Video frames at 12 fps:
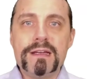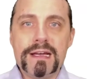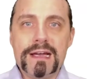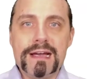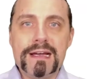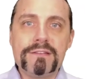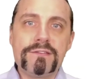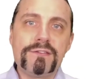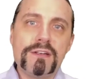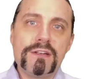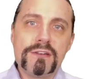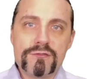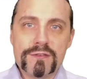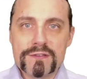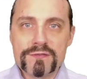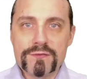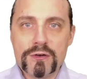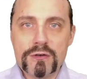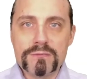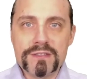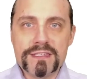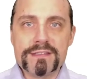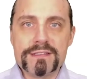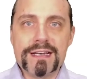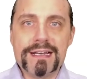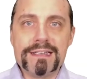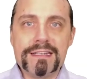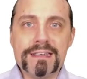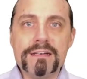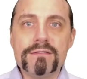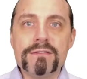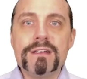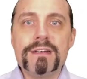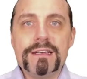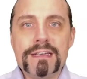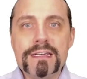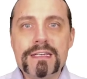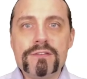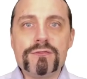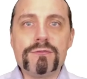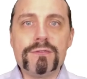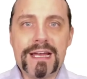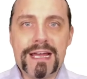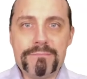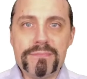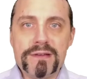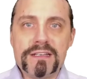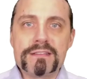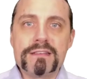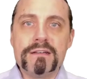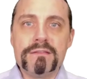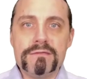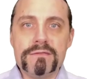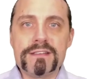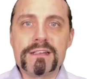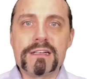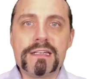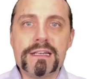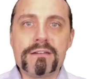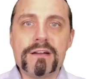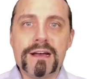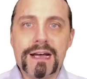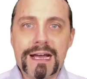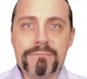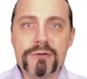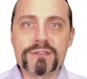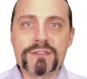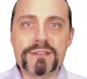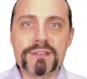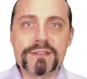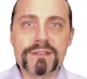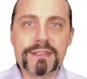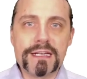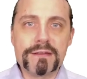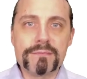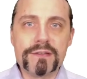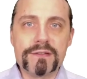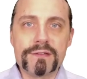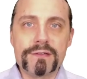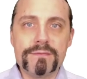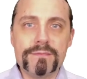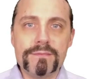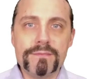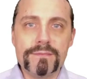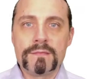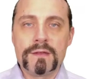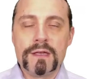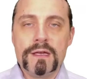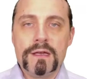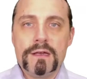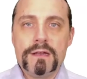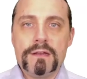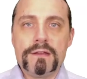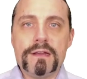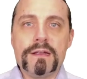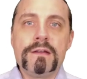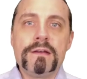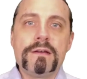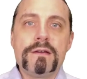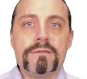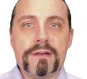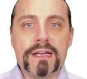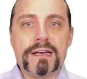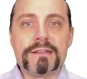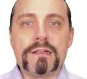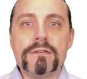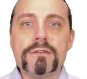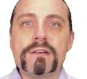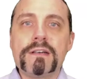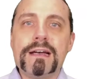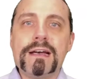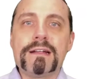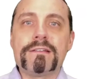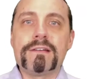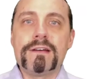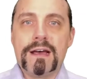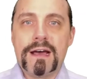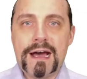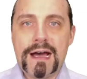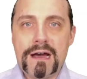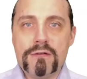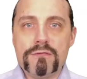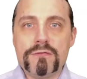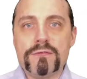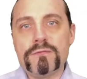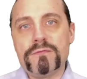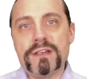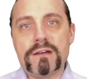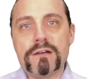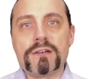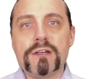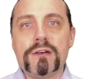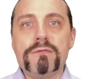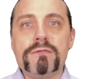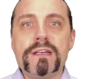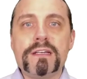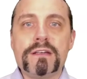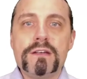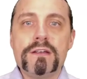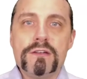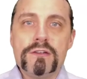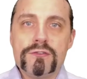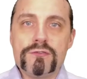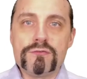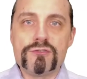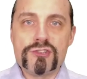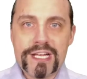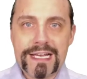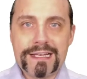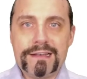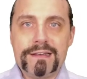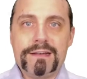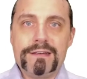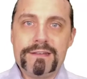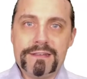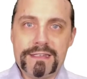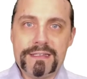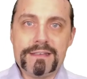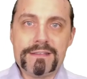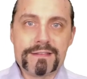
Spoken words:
and transform these ideas into epics with a clear hypothesis statement. Then we had a look at how we are going to check these